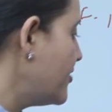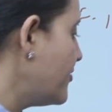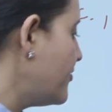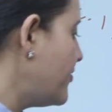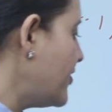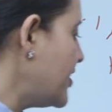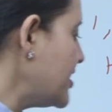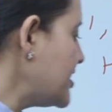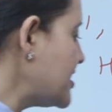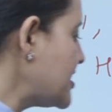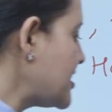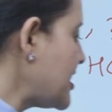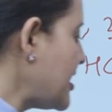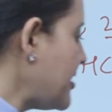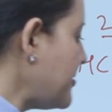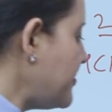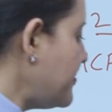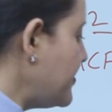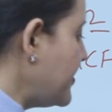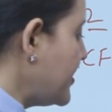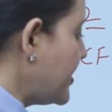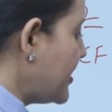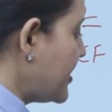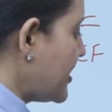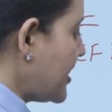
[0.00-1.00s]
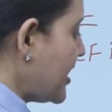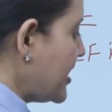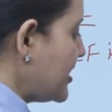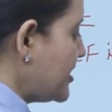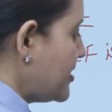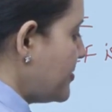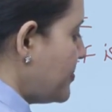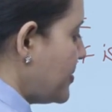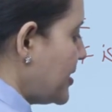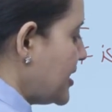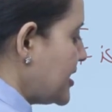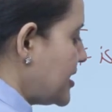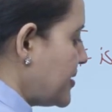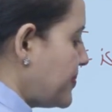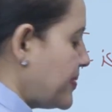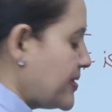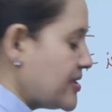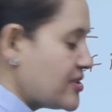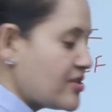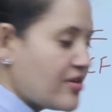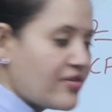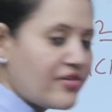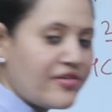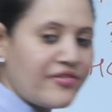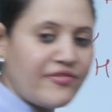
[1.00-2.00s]
First step, write the
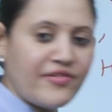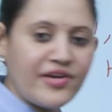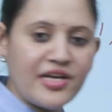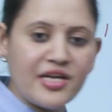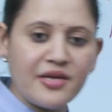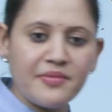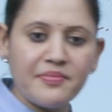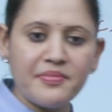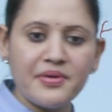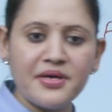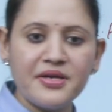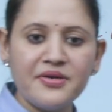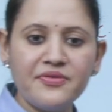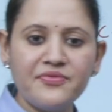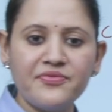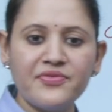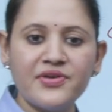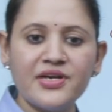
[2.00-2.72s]
multiples of given number.